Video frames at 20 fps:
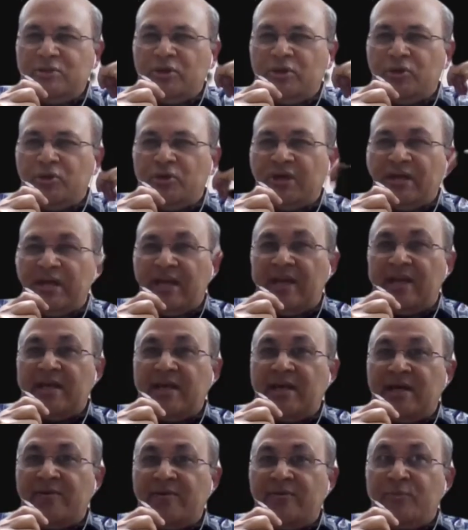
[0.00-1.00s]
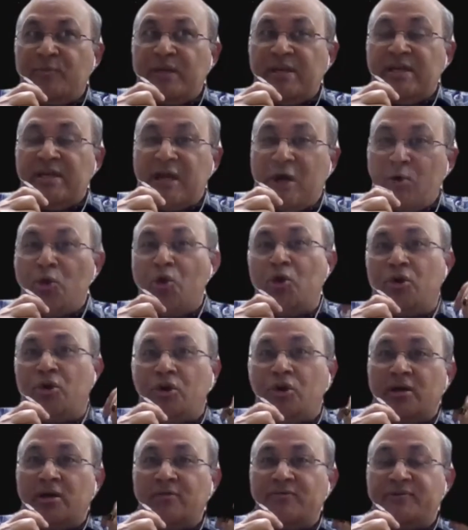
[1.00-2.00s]
So, India, we
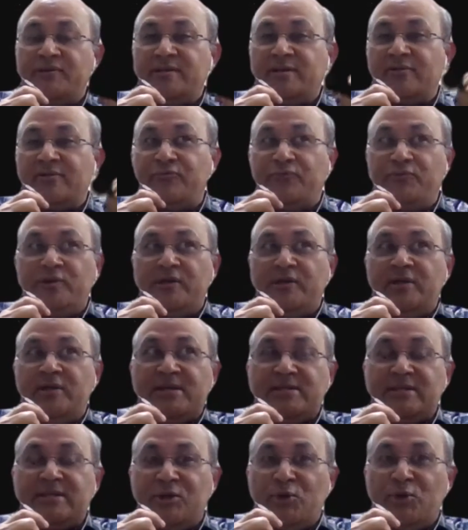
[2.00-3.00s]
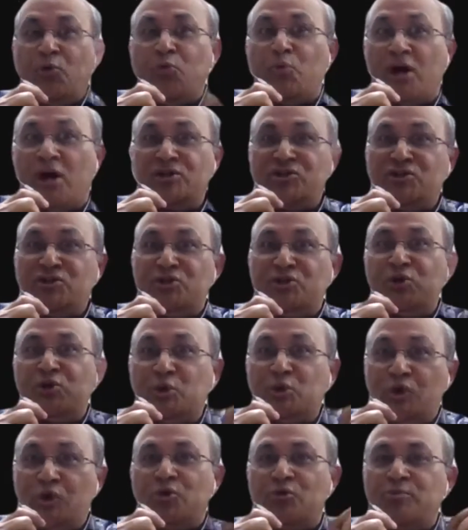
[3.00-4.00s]
download a lot of stuff. We basically watch
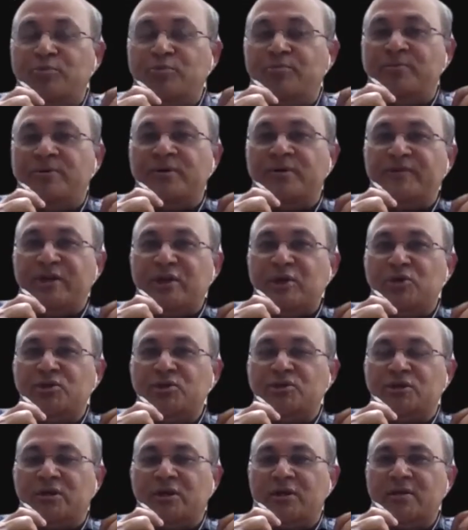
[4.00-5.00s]
YouTube videos and all.